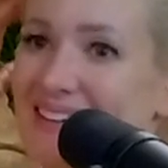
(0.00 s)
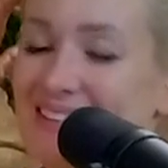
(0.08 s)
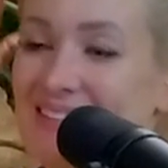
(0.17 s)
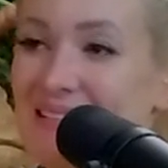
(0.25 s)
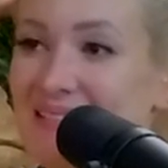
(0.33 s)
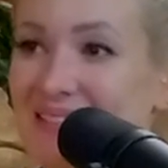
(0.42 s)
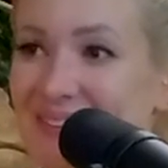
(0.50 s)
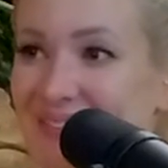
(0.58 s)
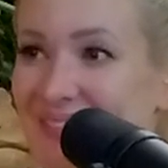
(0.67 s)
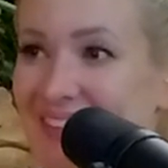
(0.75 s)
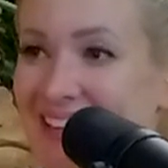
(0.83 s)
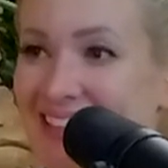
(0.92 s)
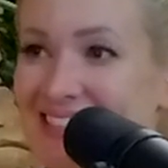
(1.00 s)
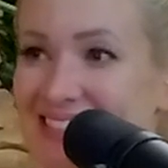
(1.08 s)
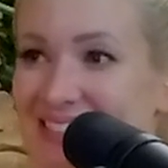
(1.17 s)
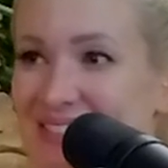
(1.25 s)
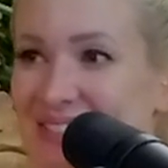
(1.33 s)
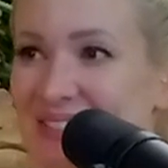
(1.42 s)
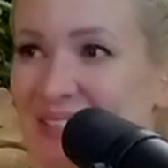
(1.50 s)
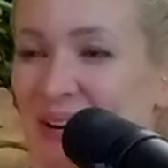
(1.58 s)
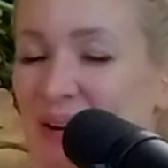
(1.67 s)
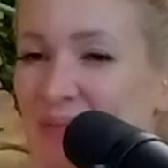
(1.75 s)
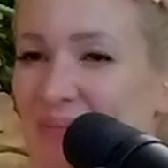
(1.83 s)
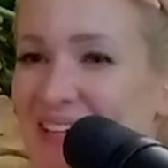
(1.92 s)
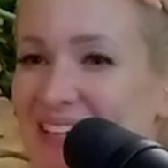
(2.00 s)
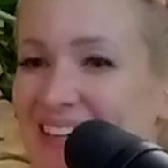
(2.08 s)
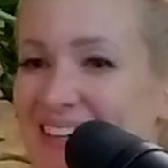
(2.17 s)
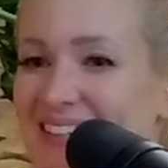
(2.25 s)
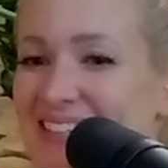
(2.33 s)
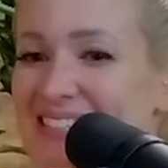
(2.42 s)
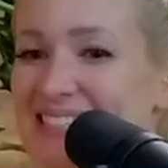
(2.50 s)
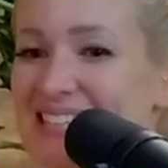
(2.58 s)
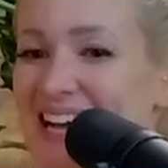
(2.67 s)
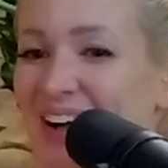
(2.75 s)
No, I don't think yeah. so, because